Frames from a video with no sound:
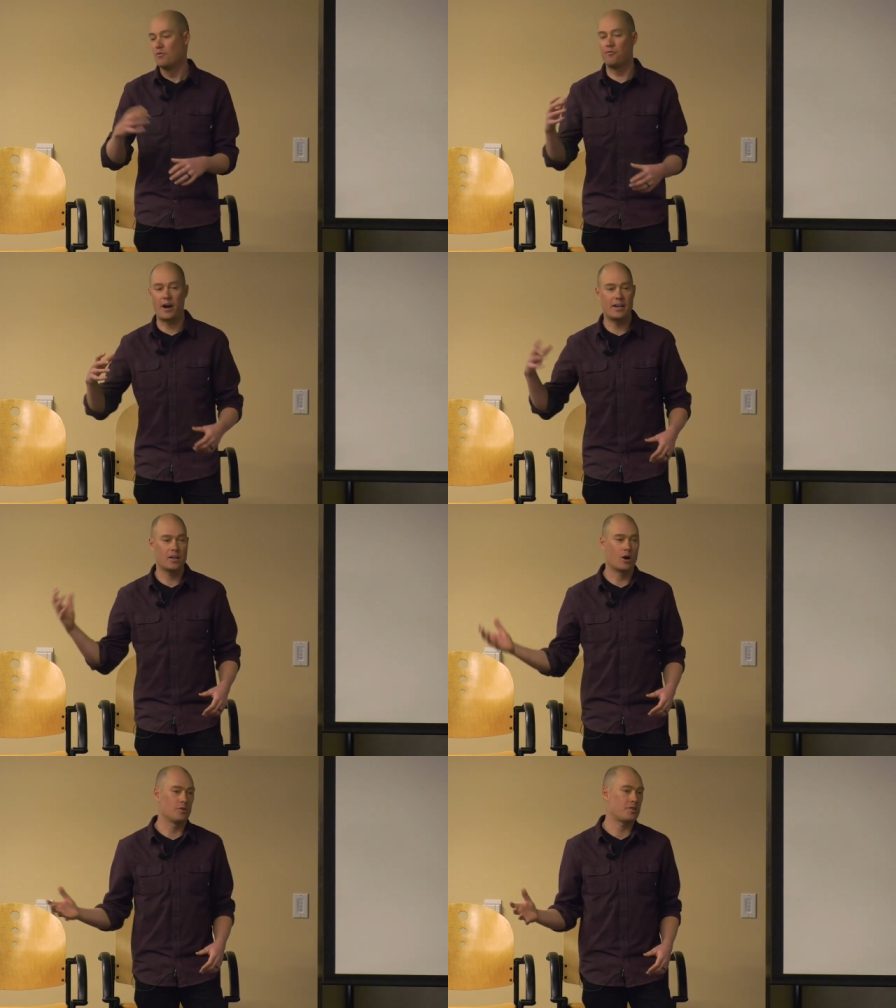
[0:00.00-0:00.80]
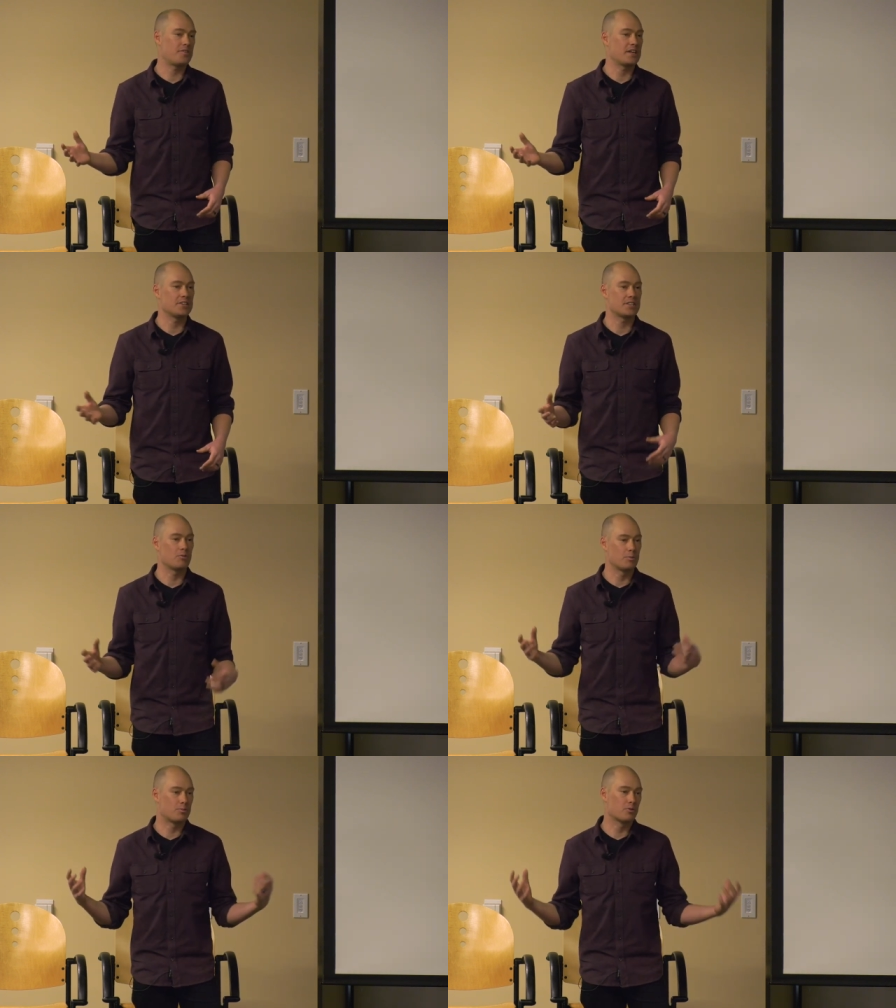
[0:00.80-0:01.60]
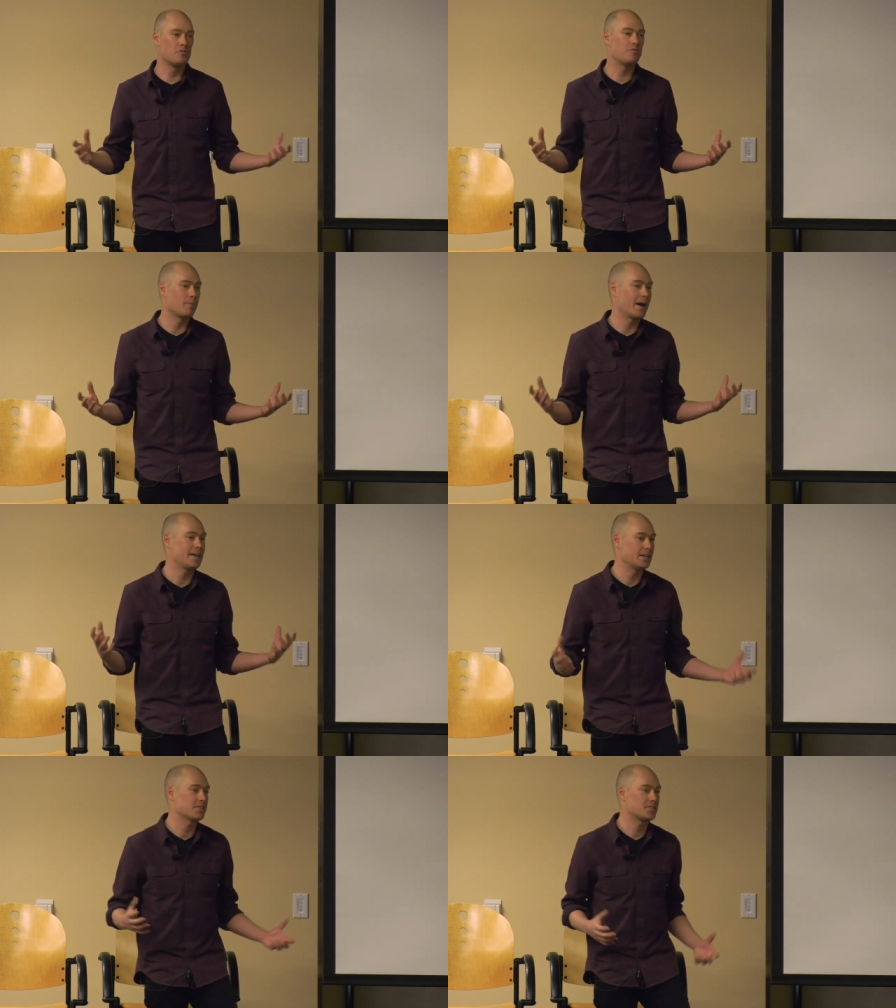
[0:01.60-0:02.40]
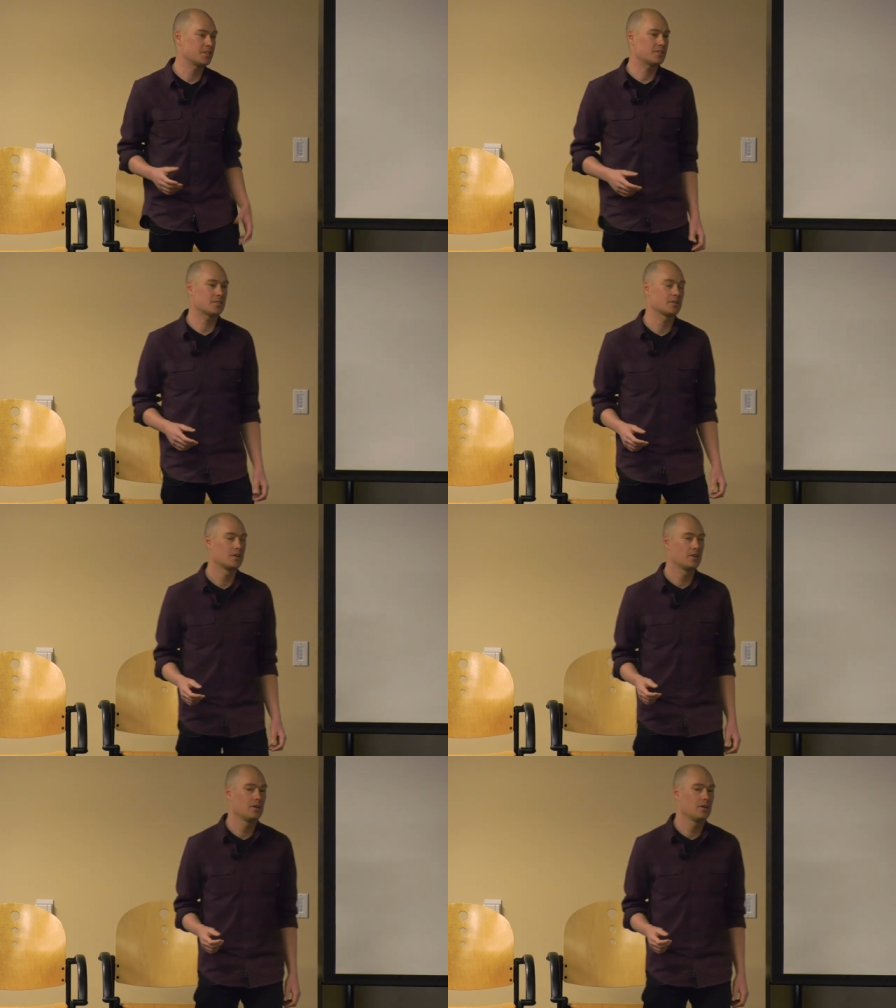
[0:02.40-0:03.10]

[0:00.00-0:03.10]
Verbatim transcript: finding all the things that would prove my innocence.